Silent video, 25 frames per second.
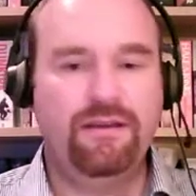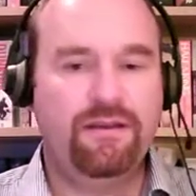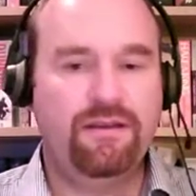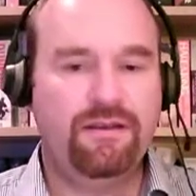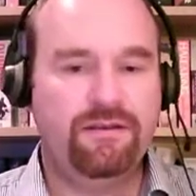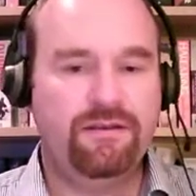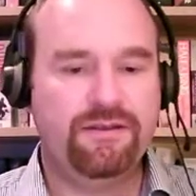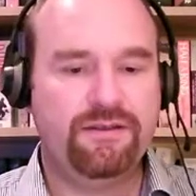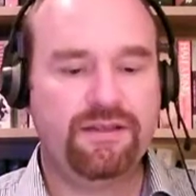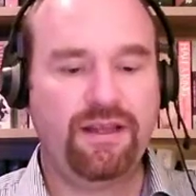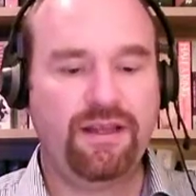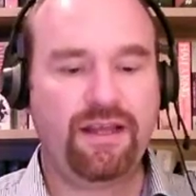
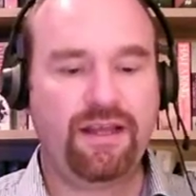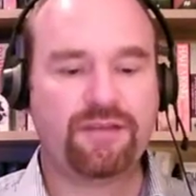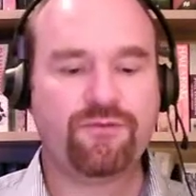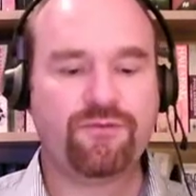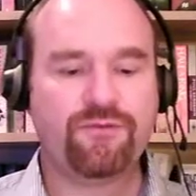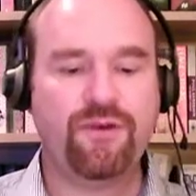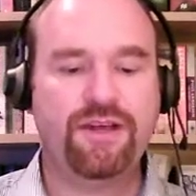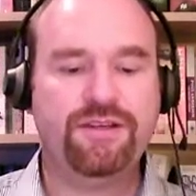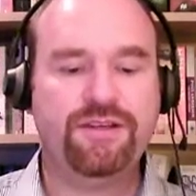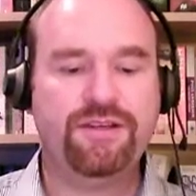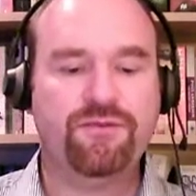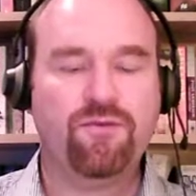So that's
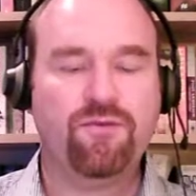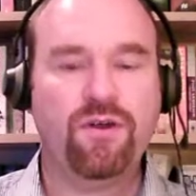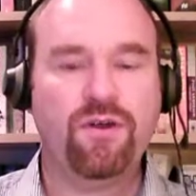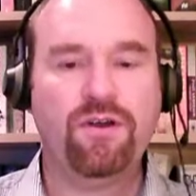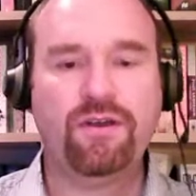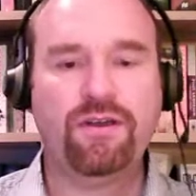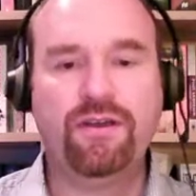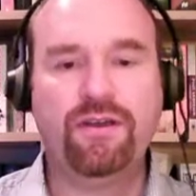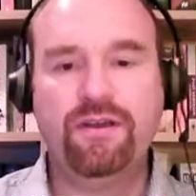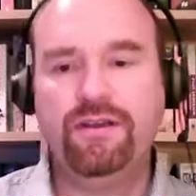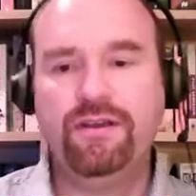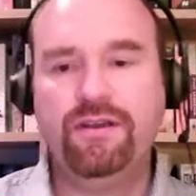ready to
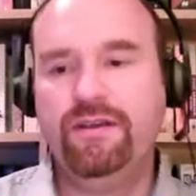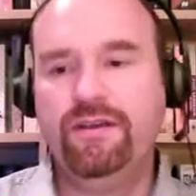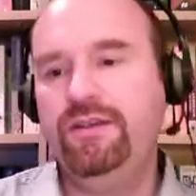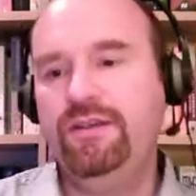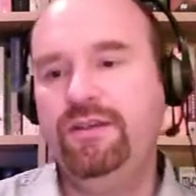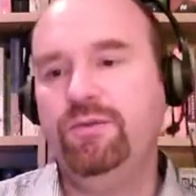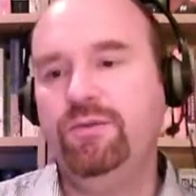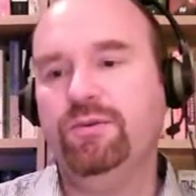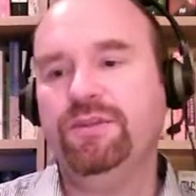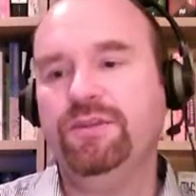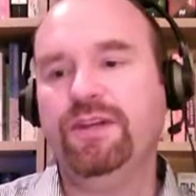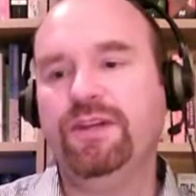rock.
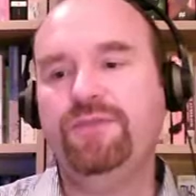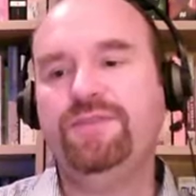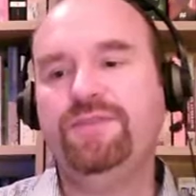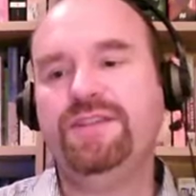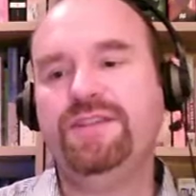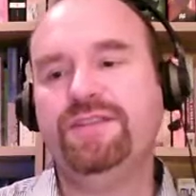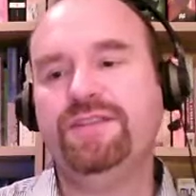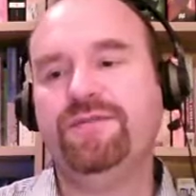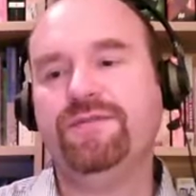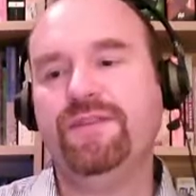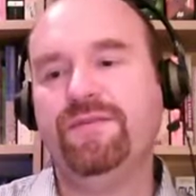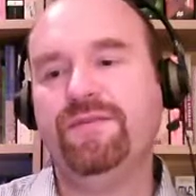You will
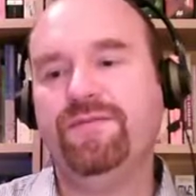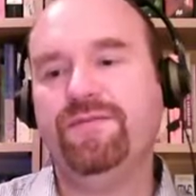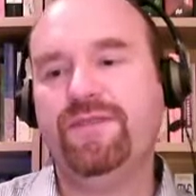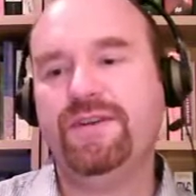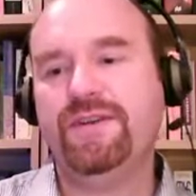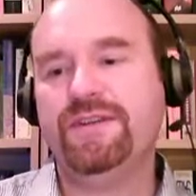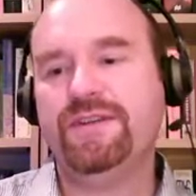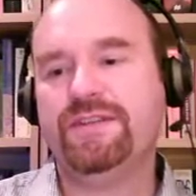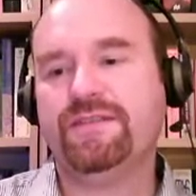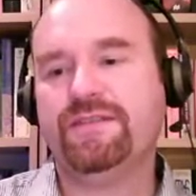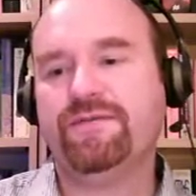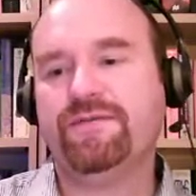notice for the
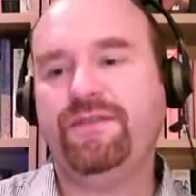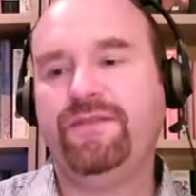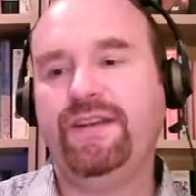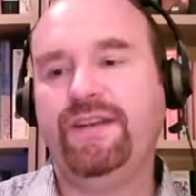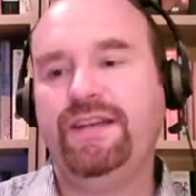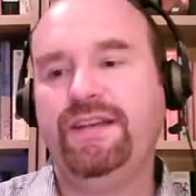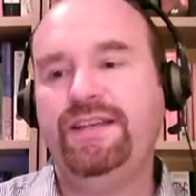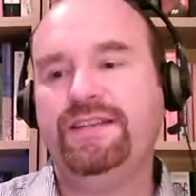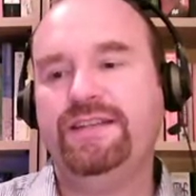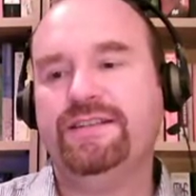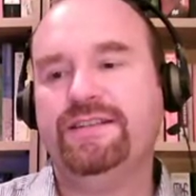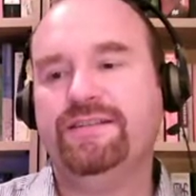first
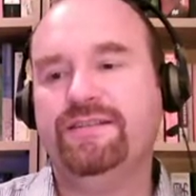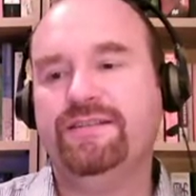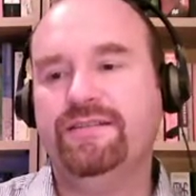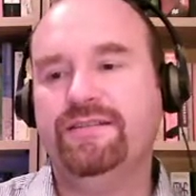fleet,